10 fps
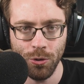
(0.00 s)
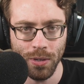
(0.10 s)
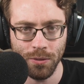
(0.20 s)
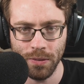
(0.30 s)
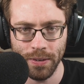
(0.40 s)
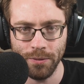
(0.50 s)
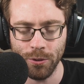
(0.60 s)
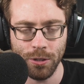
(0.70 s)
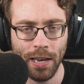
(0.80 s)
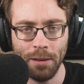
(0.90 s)
to us for the very
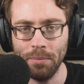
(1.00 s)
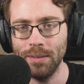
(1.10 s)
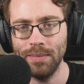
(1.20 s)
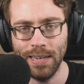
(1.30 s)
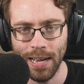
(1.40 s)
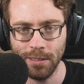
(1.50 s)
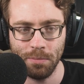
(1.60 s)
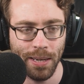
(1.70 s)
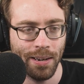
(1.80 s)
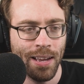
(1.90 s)
first time, but it
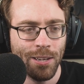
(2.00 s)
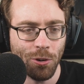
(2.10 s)
hasn't been.